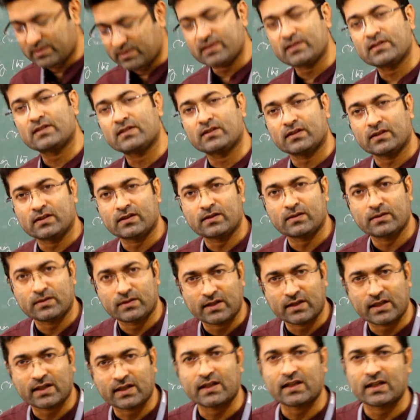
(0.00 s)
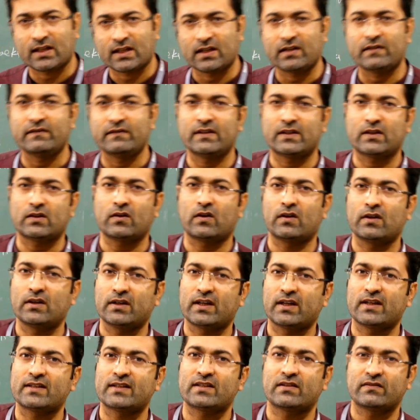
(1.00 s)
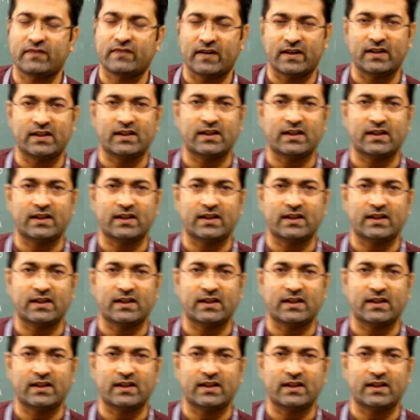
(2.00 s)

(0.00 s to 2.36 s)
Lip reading: is technically we call it as a fine